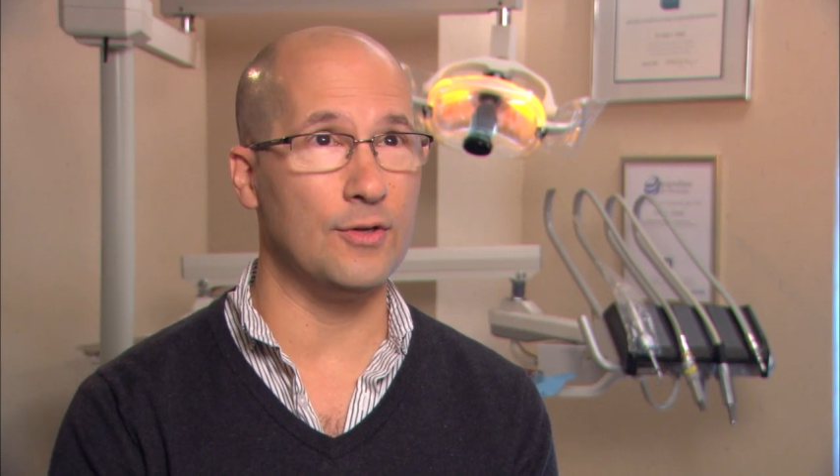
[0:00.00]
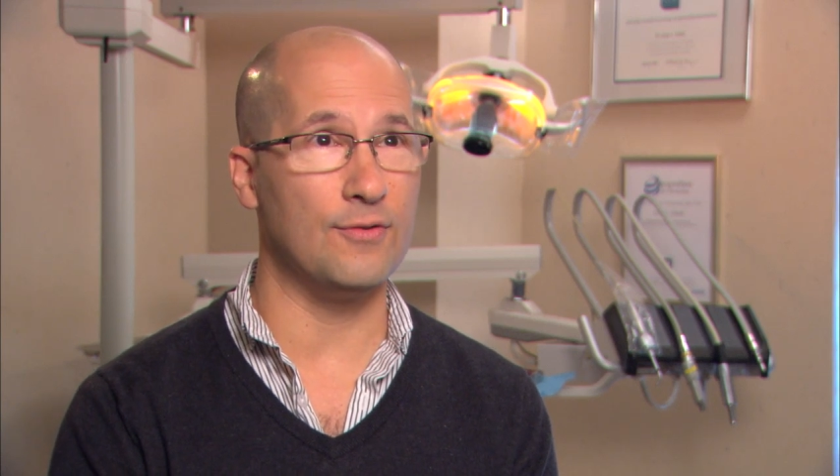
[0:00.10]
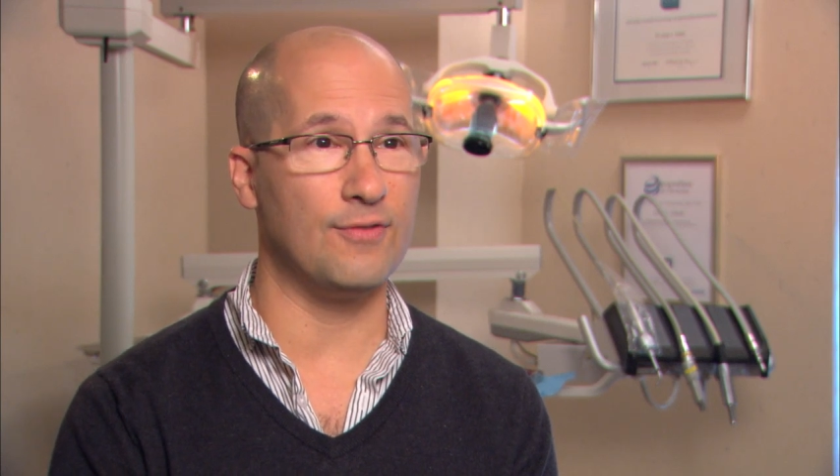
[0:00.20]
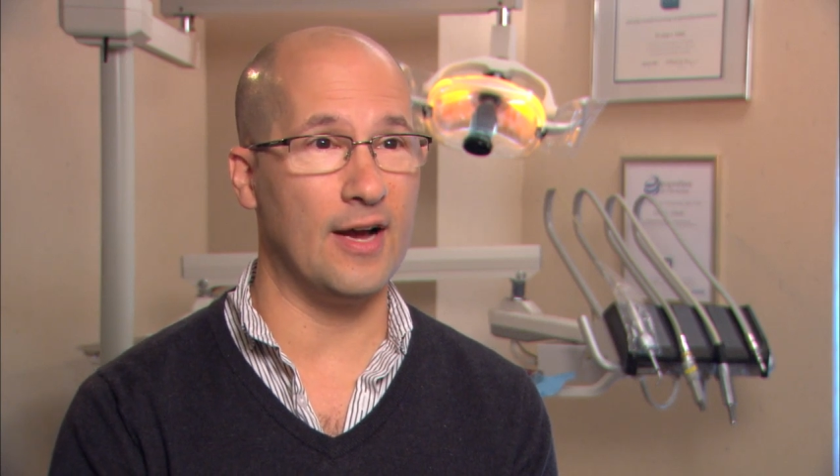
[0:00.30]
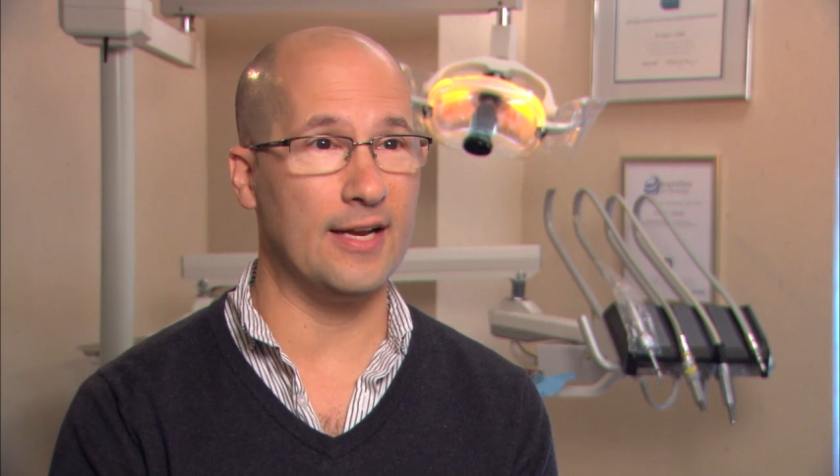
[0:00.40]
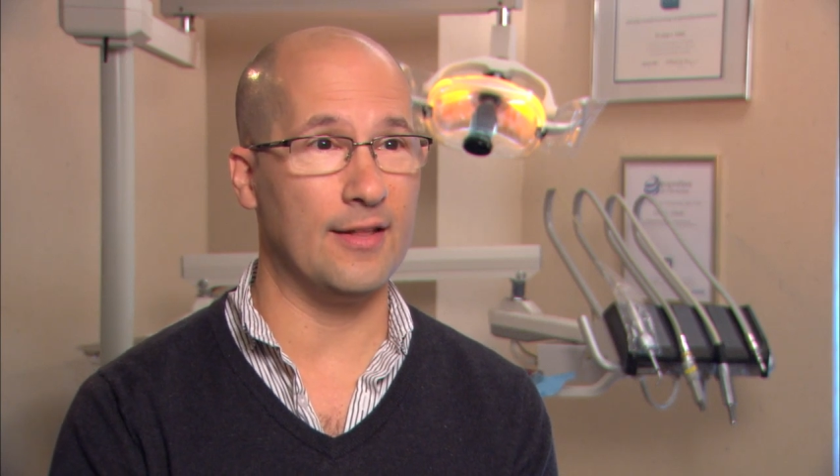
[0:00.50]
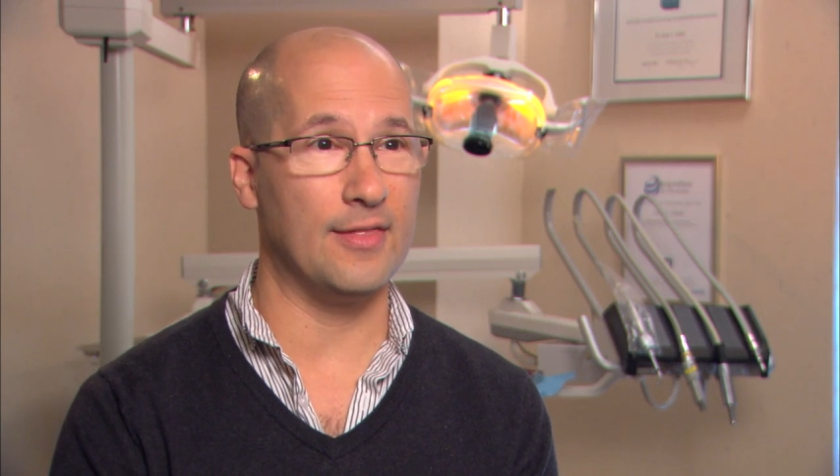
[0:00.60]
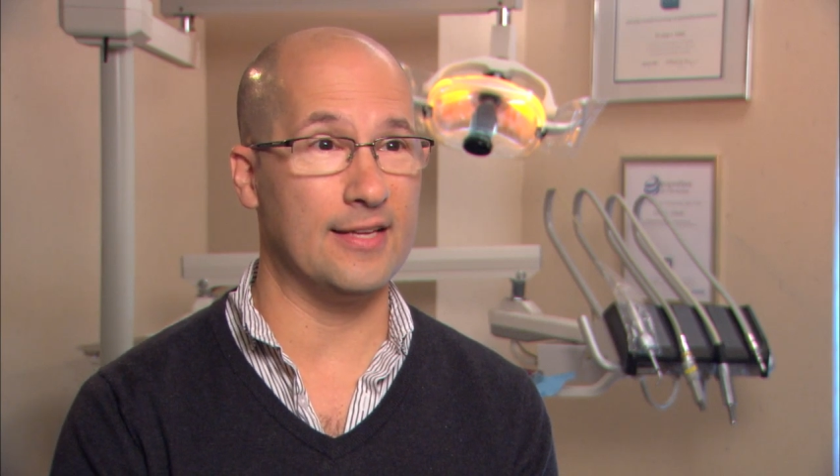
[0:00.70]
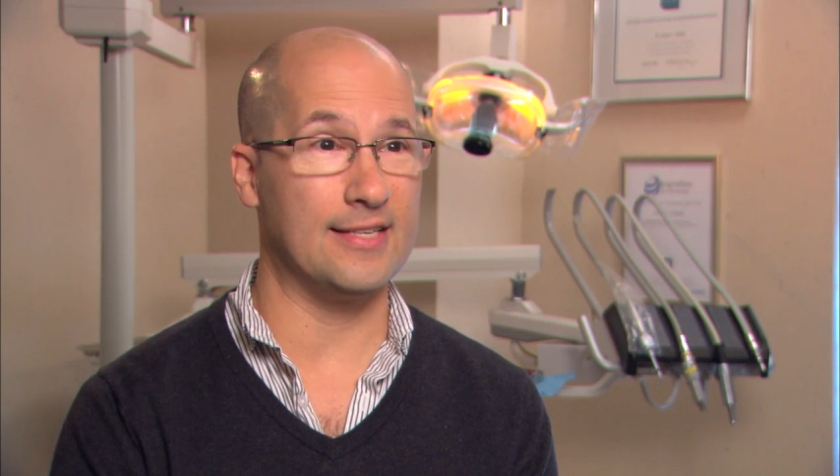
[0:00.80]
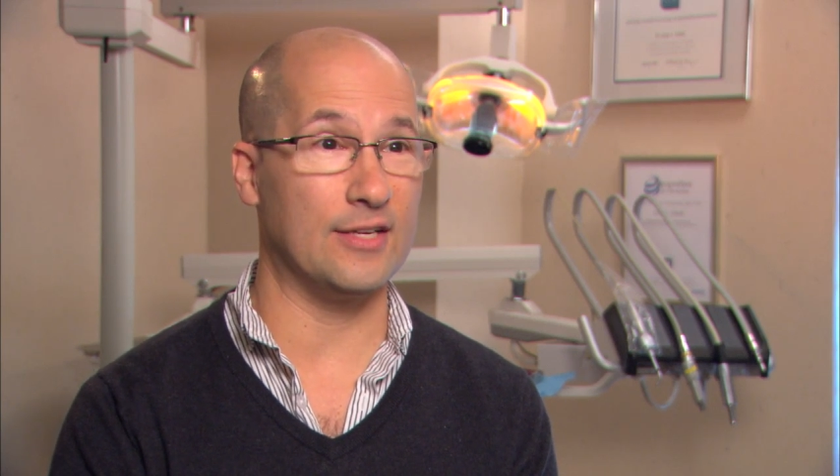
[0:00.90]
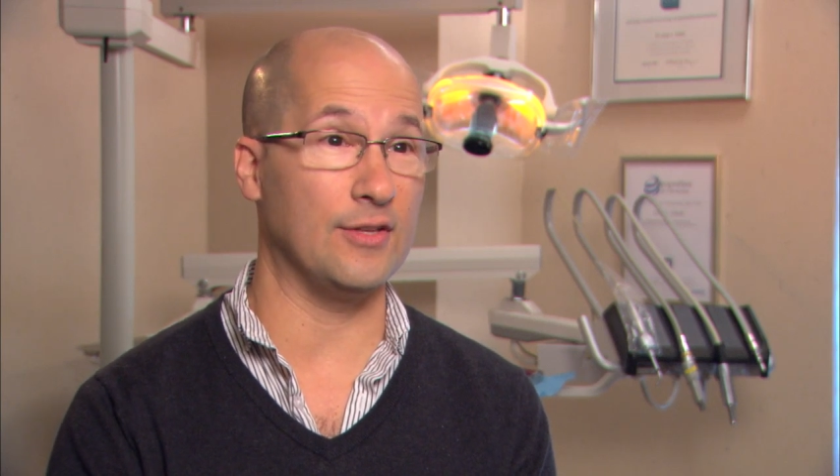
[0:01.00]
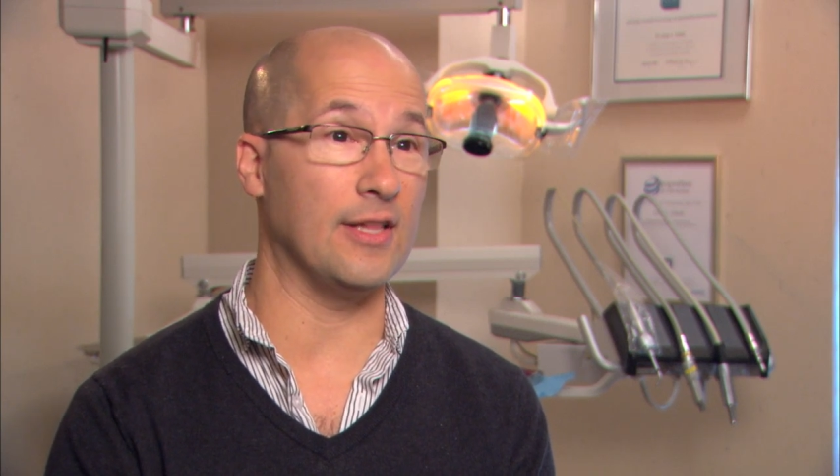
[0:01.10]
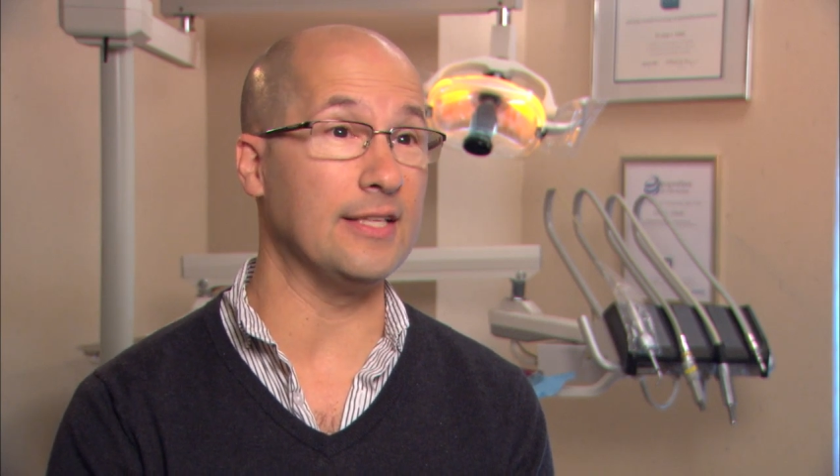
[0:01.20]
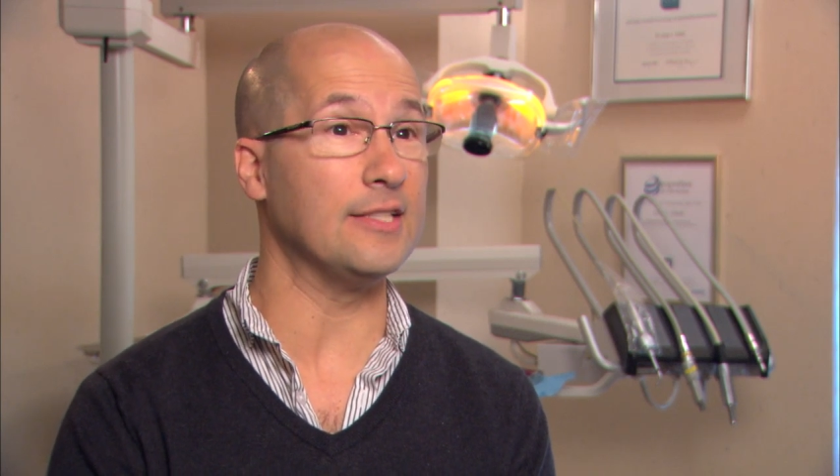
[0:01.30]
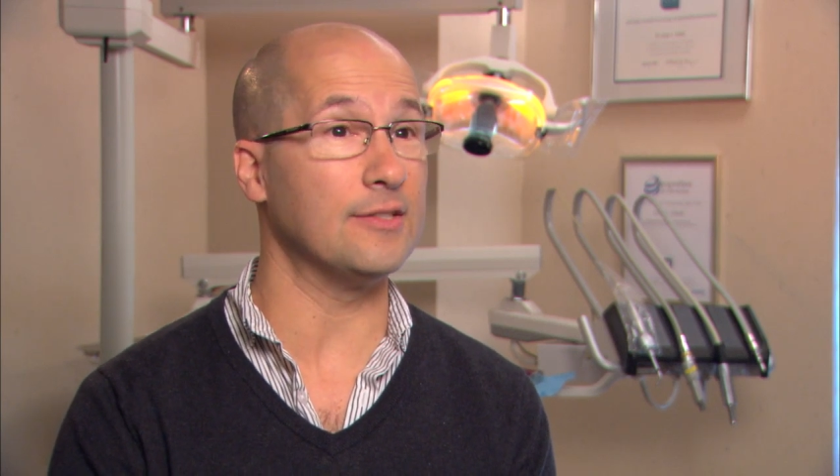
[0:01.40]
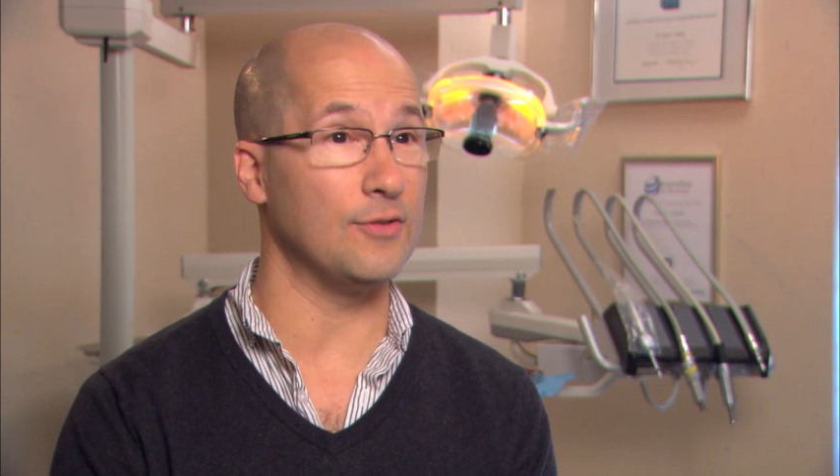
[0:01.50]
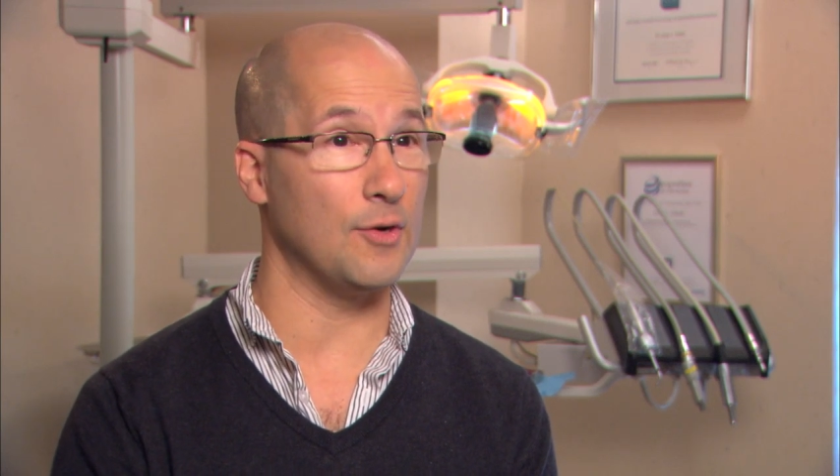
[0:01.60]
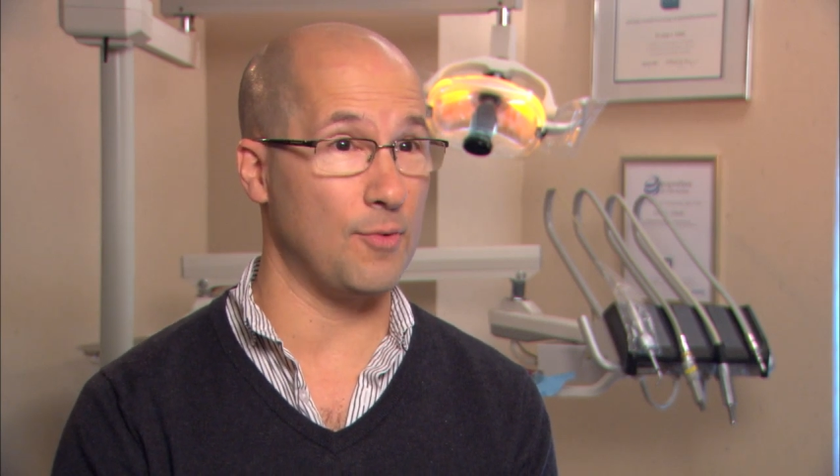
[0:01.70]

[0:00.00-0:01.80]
you find out that's actually the least of your